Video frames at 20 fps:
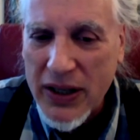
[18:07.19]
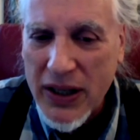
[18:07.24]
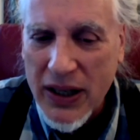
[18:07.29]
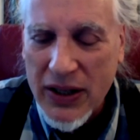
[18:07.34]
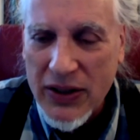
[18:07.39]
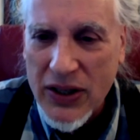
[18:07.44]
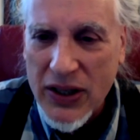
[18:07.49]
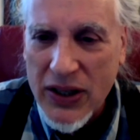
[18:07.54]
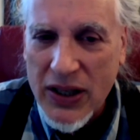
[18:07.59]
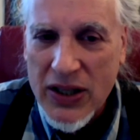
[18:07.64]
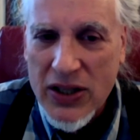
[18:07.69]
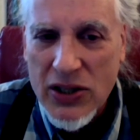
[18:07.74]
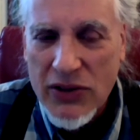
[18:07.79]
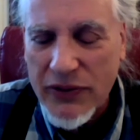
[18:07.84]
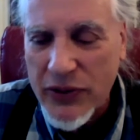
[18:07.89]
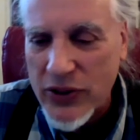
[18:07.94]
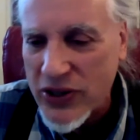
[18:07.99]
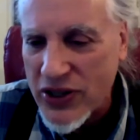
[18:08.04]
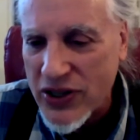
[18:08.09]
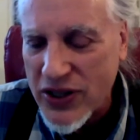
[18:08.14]
Indians
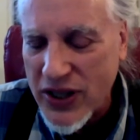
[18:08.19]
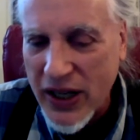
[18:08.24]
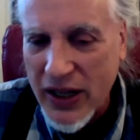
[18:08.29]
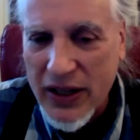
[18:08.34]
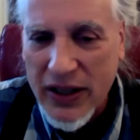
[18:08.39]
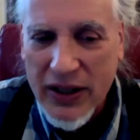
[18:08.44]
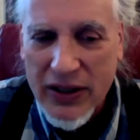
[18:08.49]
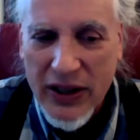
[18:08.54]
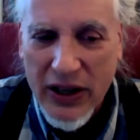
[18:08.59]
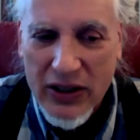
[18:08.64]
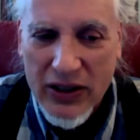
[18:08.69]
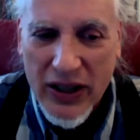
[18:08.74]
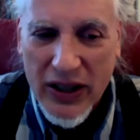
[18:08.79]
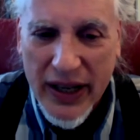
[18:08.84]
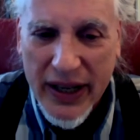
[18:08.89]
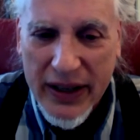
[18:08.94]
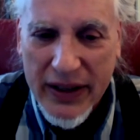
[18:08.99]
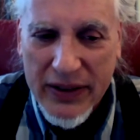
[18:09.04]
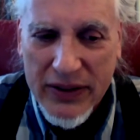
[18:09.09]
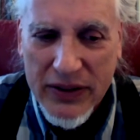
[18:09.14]
for stealing their
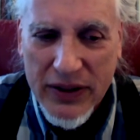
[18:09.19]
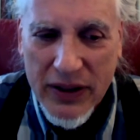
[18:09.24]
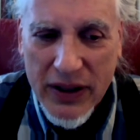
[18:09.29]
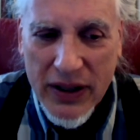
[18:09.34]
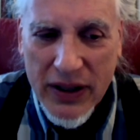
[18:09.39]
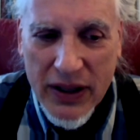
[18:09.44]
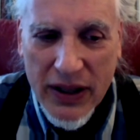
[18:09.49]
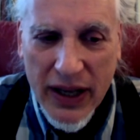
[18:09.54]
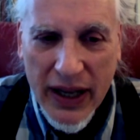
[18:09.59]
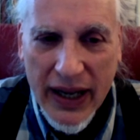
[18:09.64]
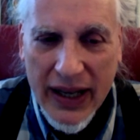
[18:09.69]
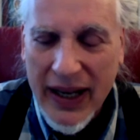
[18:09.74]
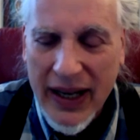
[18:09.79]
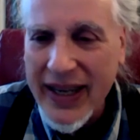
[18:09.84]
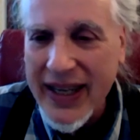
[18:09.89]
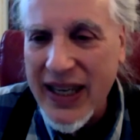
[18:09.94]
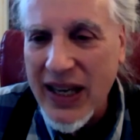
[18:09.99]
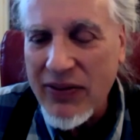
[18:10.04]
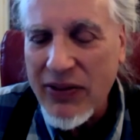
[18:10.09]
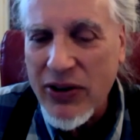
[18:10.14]
land, and I
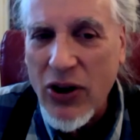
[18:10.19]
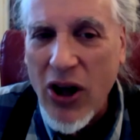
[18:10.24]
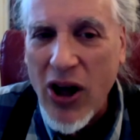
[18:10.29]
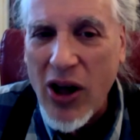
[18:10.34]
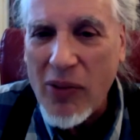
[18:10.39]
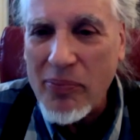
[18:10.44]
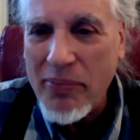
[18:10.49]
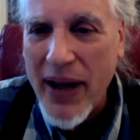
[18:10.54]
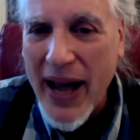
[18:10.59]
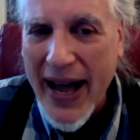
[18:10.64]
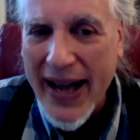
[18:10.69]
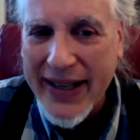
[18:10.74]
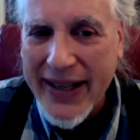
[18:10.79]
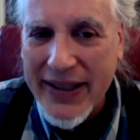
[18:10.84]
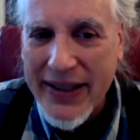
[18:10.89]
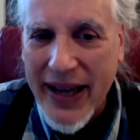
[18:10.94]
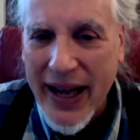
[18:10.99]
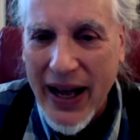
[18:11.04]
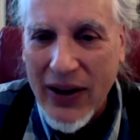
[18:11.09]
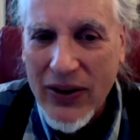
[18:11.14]
give it all back
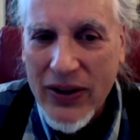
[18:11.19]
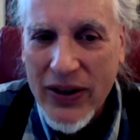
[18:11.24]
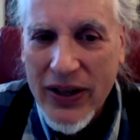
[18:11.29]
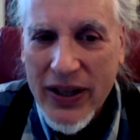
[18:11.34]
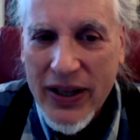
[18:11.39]
now.